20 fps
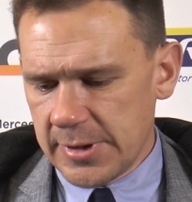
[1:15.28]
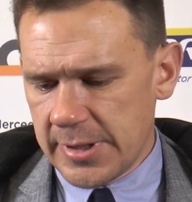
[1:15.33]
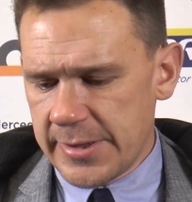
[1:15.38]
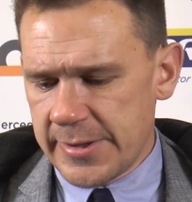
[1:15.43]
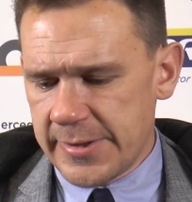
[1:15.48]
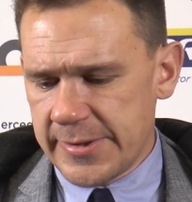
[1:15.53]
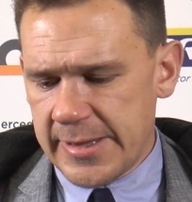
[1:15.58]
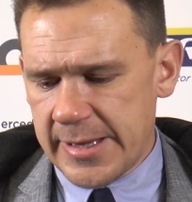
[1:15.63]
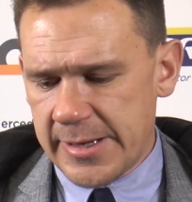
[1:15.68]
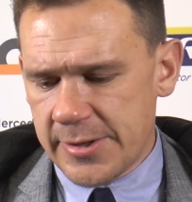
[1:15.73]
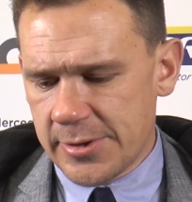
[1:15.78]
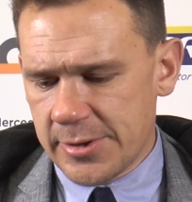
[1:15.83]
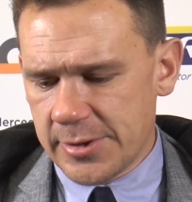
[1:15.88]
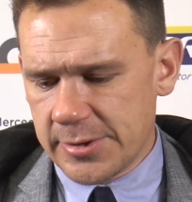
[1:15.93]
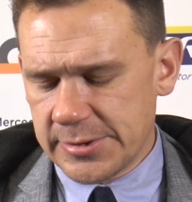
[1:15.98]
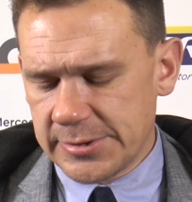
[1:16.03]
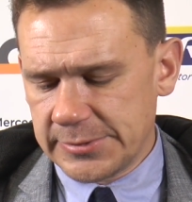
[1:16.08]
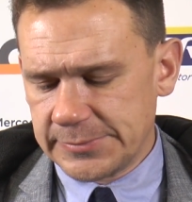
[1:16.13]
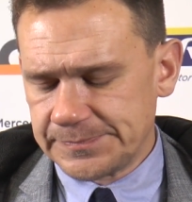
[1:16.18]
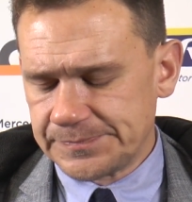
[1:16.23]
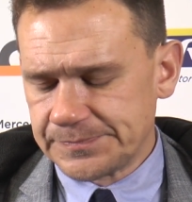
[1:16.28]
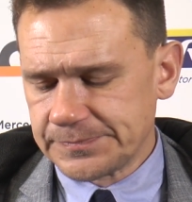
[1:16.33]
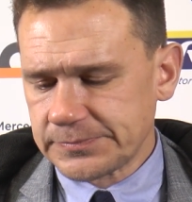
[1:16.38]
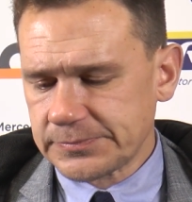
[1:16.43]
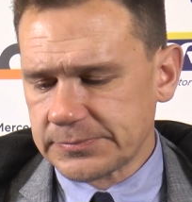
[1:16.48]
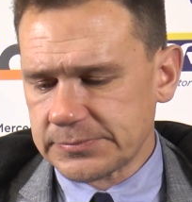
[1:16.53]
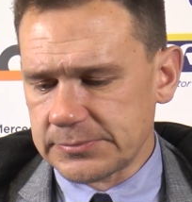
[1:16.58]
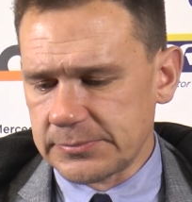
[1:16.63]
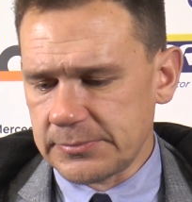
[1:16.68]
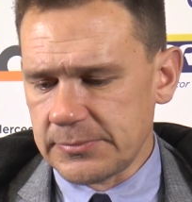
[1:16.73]
that hurt.
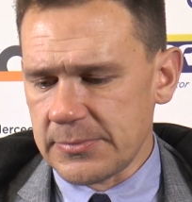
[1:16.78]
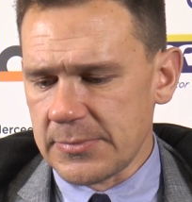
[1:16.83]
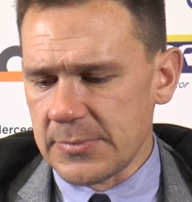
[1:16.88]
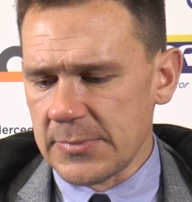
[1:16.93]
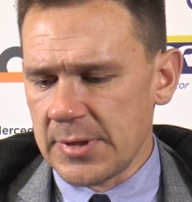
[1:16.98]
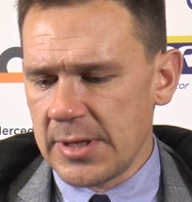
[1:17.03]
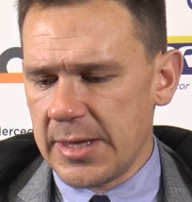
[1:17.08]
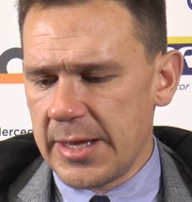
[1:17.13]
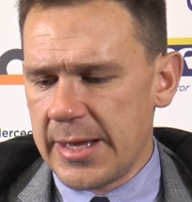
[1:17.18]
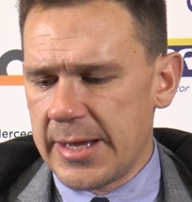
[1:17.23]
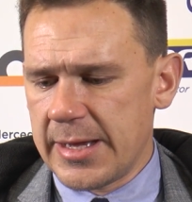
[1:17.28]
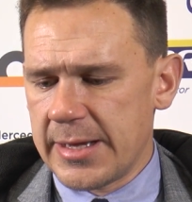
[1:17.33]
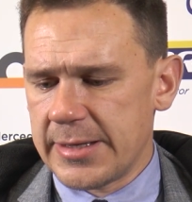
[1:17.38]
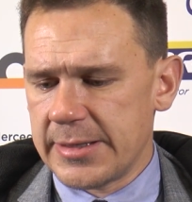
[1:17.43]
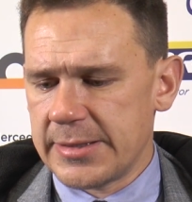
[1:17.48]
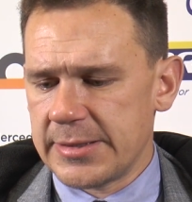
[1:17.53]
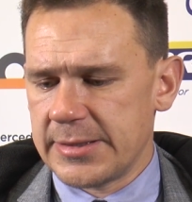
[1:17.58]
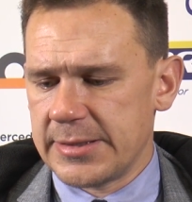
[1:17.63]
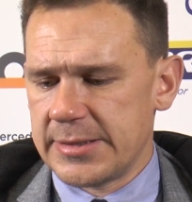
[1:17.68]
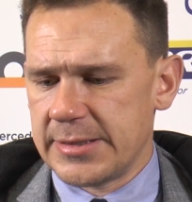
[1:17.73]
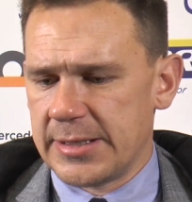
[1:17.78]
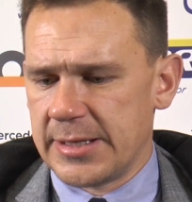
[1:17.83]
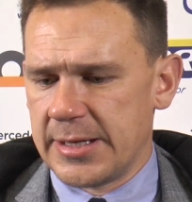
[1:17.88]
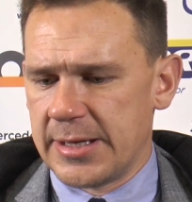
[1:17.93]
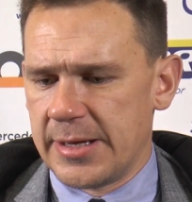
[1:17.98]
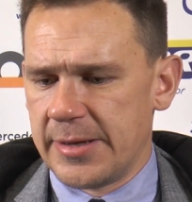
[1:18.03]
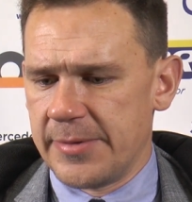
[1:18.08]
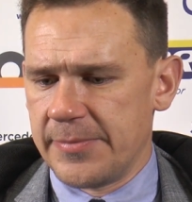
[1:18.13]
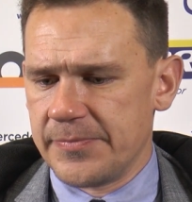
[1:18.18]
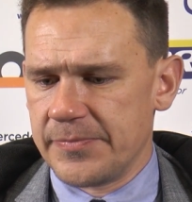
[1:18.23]

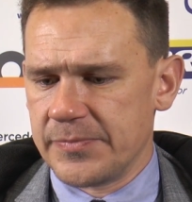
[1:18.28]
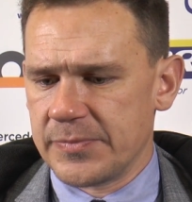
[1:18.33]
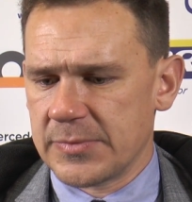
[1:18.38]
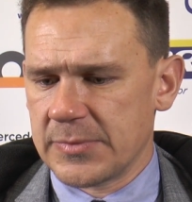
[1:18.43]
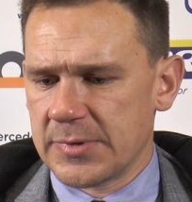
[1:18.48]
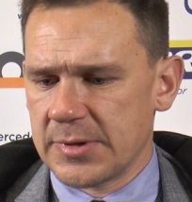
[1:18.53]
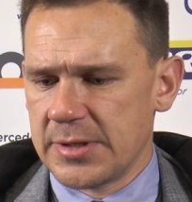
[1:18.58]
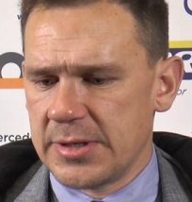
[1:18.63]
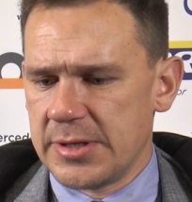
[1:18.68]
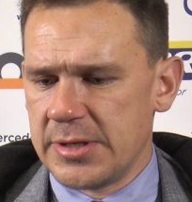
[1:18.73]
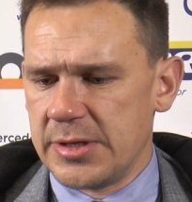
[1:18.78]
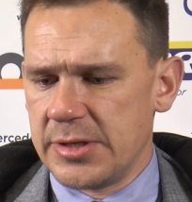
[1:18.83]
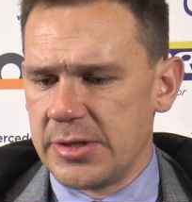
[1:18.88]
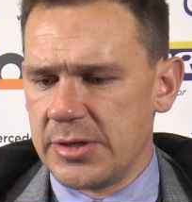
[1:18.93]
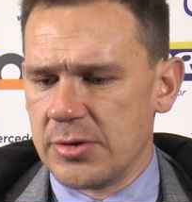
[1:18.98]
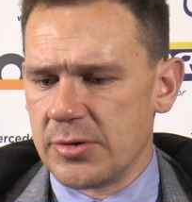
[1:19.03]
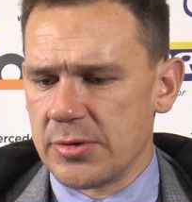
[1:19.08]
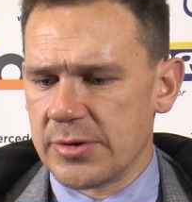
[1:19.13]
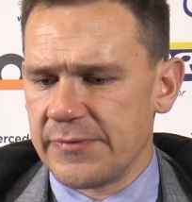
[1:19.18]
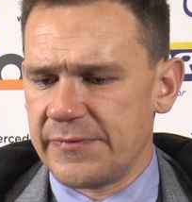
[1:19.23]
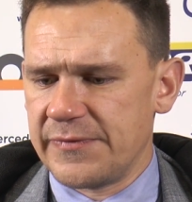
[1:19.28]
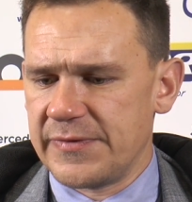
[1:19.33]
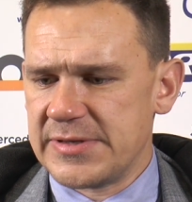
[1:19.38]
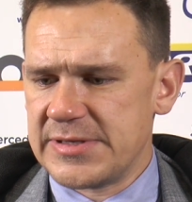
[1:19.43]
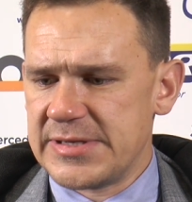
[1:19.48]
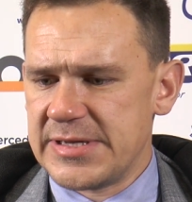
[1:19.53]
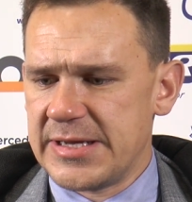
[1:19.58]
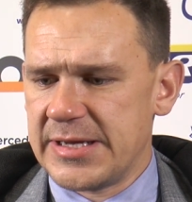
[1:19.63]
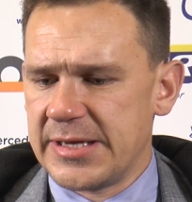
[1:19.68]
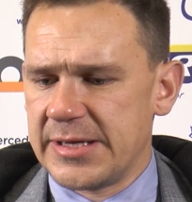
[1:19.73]
And you know, the
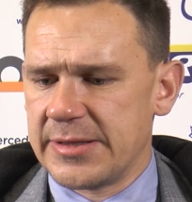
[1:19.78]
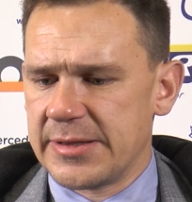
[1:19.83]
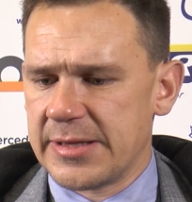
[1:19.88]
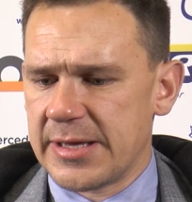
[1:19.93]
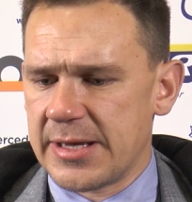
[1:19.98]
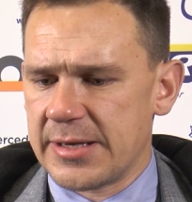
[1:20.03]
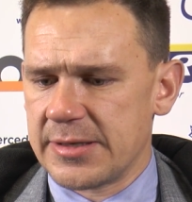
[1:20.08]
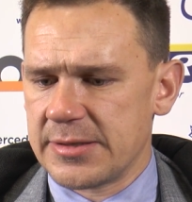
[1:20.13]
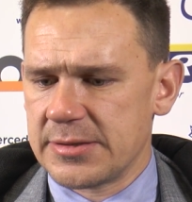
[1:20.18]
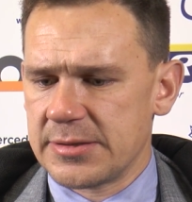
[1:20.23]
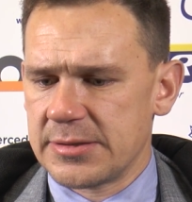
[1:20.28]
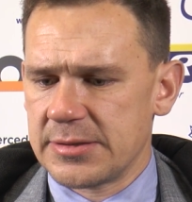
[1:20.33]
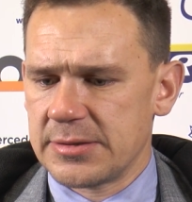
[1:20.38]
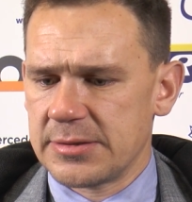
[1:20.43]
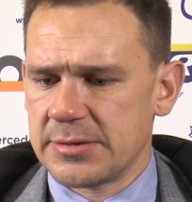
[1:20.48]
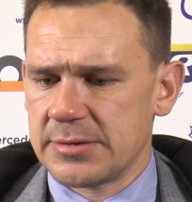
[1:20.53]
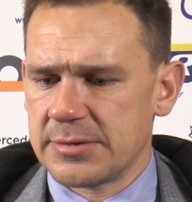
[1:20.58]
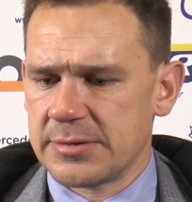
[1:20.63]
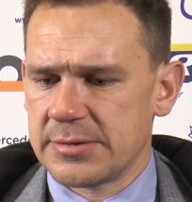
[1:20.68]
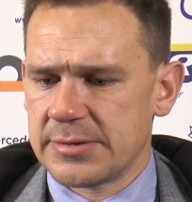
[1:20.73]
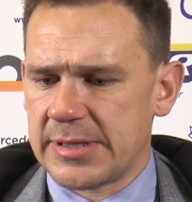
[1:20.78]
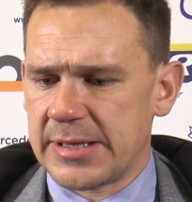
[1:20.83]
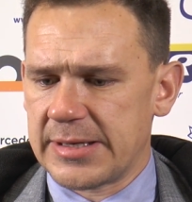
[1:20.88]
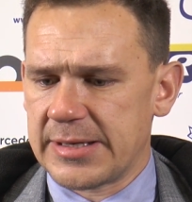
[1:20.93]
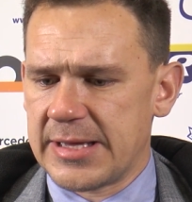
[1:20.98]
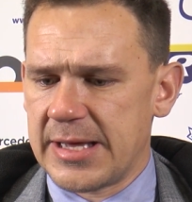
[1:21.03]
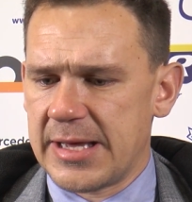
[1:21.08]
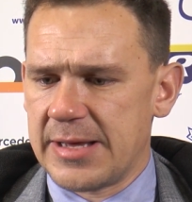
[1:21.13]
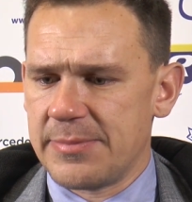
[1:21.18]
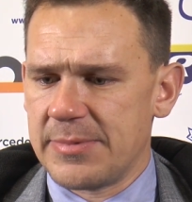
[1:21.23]
fatigue that
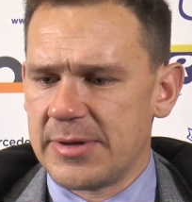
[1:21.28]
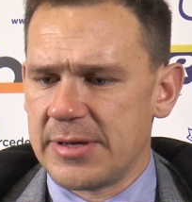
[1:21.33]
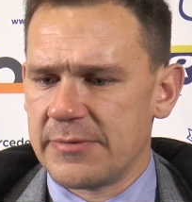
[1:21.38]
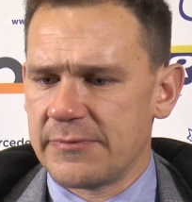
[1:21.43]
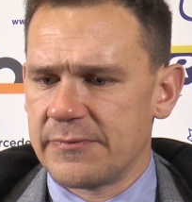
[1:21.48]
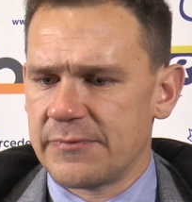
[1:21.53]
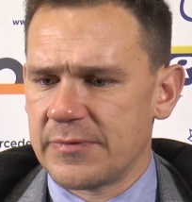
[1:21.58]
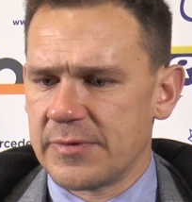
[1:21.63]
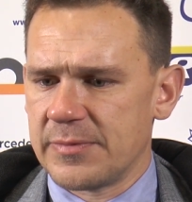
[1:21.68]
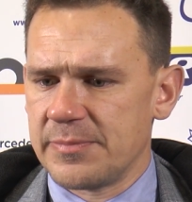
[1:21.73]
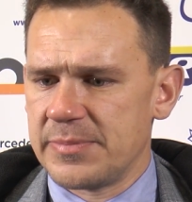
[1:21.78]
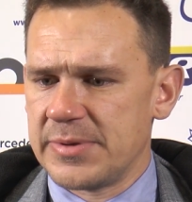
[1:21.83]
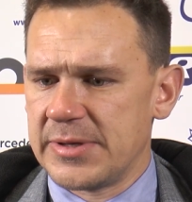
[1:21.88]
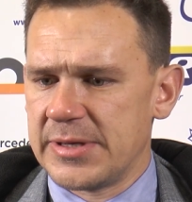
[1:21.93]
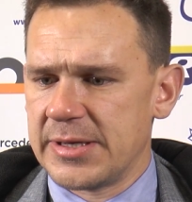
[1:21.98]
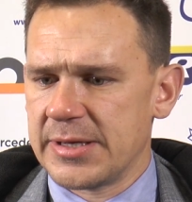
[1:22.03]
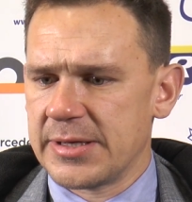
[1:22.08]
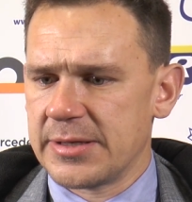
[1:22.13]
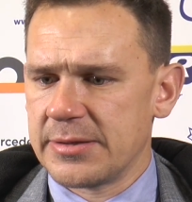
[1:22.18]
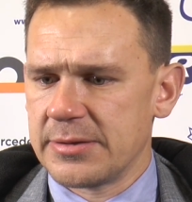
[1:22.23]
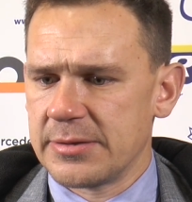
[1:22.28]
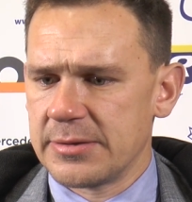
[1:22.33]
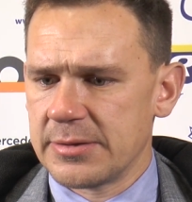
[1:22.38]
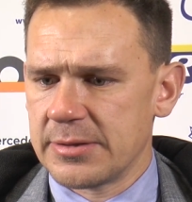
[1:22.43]
came in from being